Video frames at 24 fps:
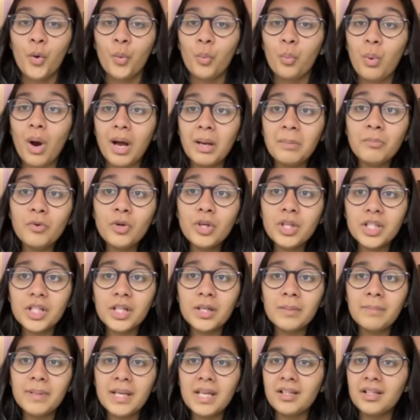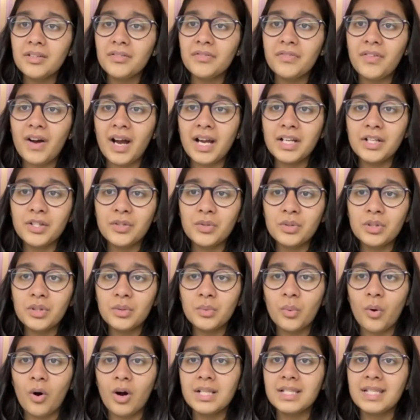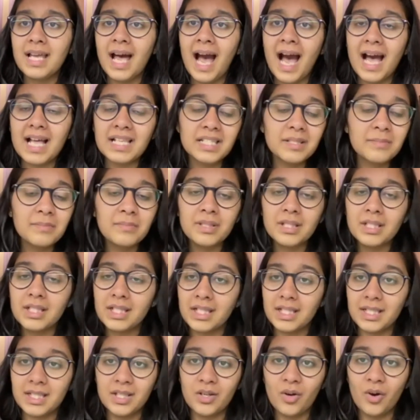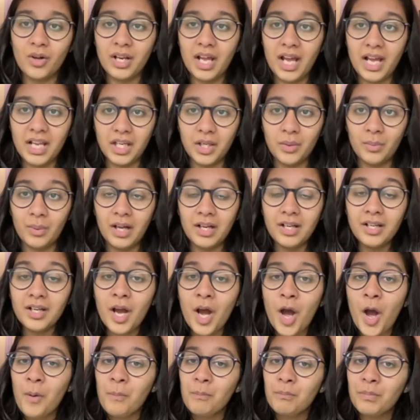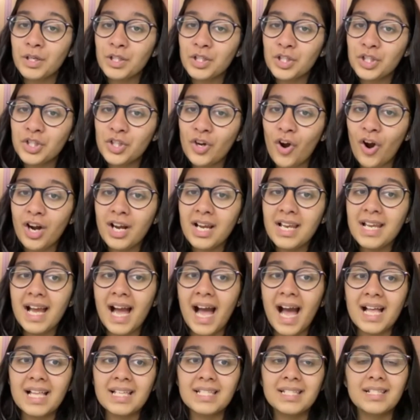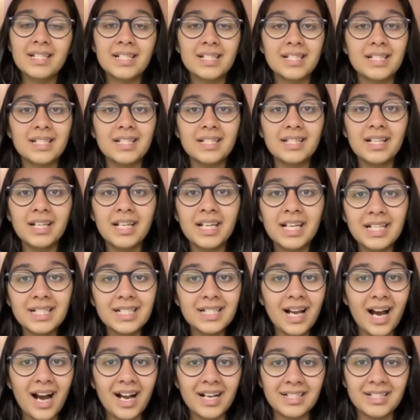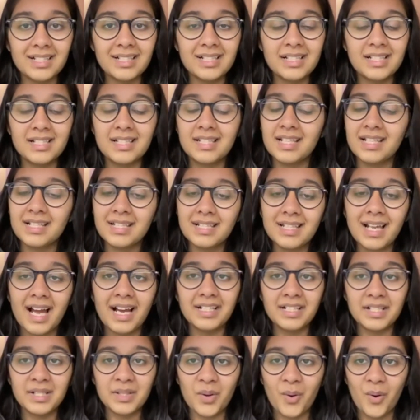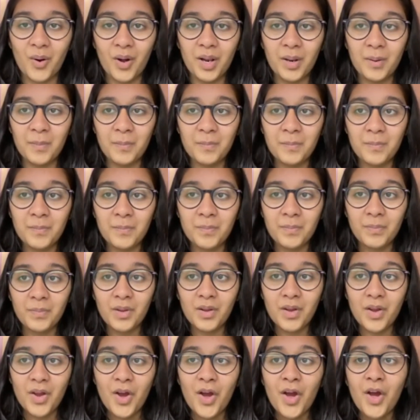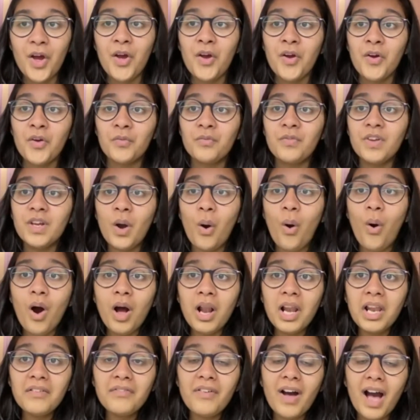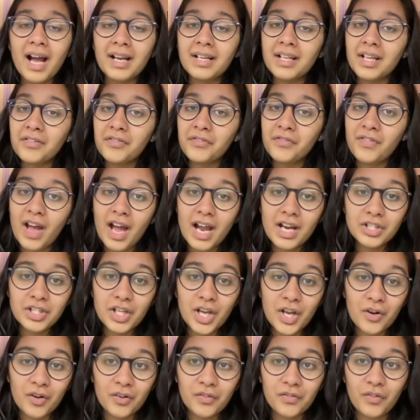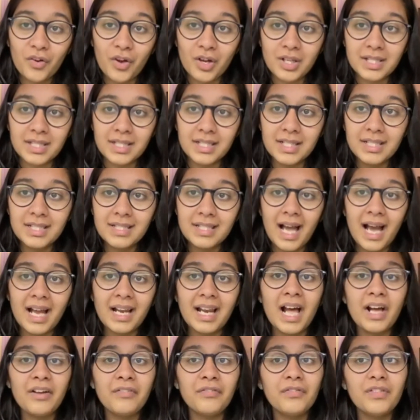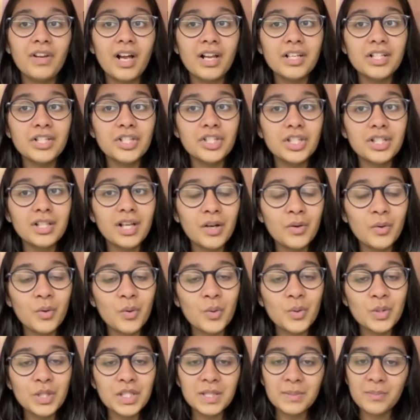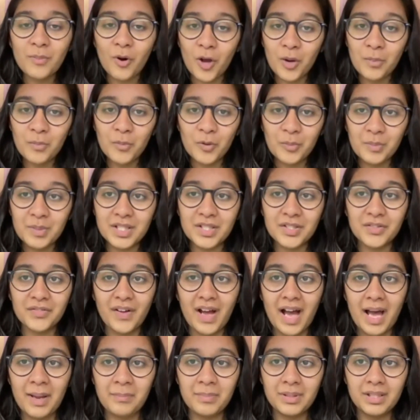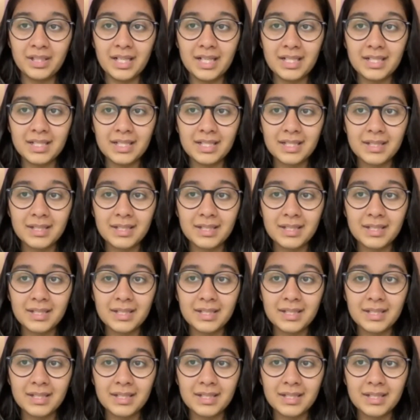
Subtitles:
One more year being confined to the walls hasn't been easy on anyone, but surely has risen the hidden artists inside us all. We all have had our fair share of losses and have flourished in our own small moments of happiness.